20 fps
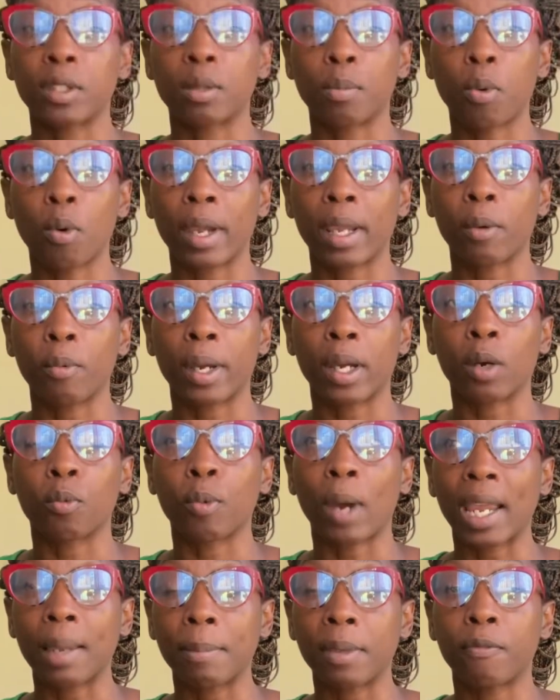the point where
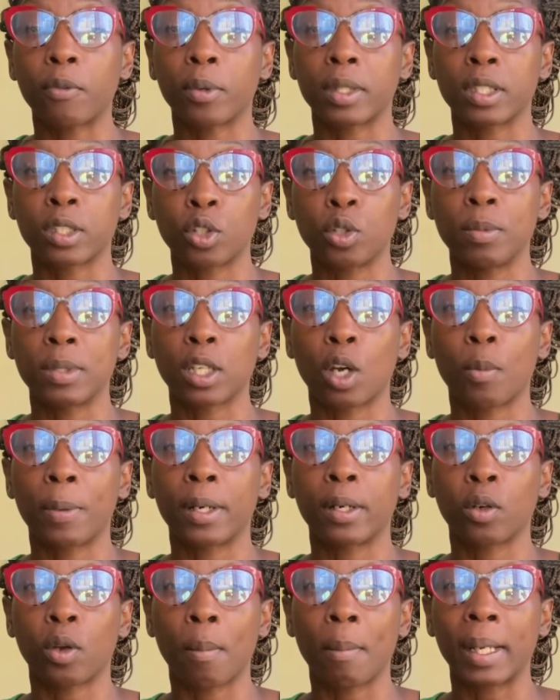right before the school was
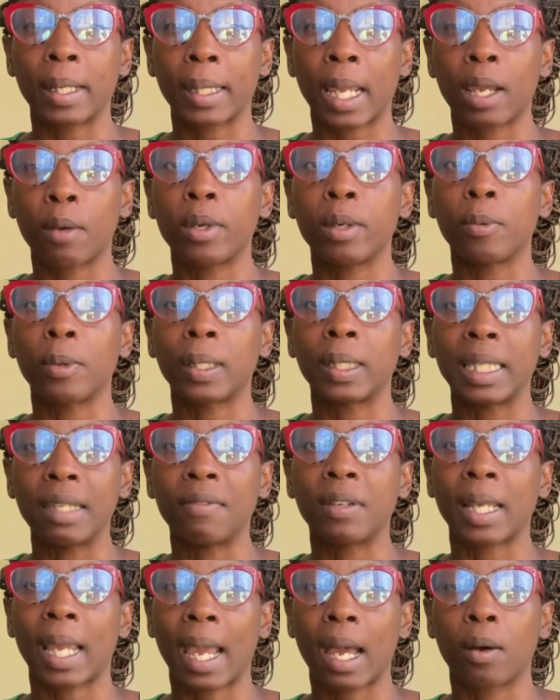opening on Monday, we were
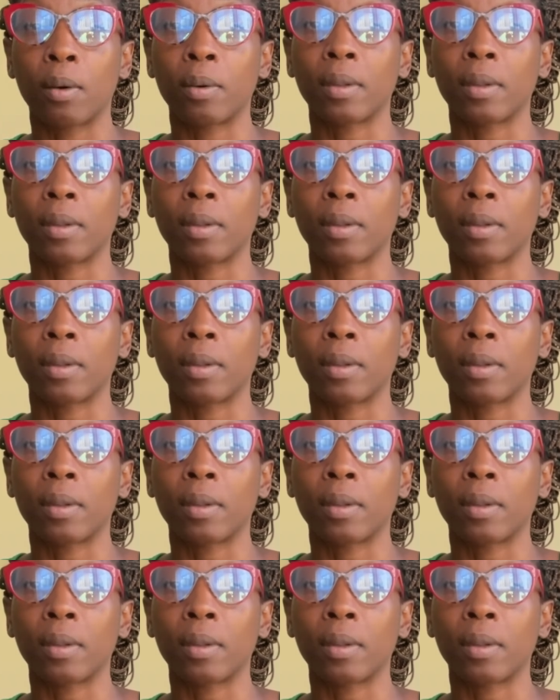leaving out